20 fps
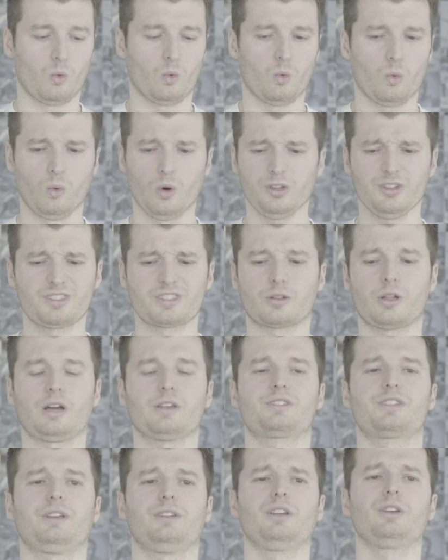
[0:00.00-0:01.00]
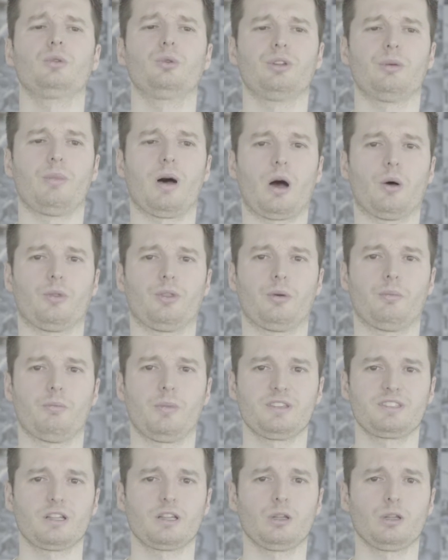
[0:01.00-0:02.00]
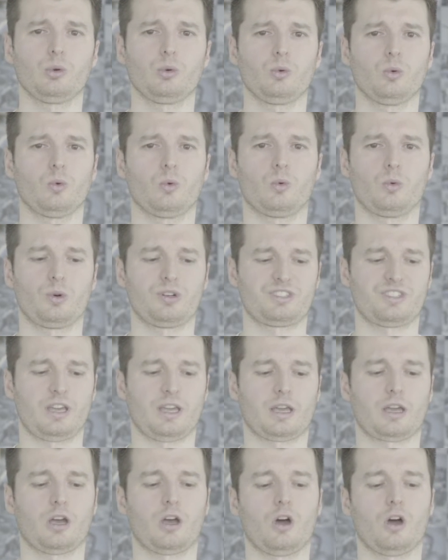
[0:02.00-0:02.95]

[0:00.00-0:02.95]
what is client-side include about? Basically, we're saying,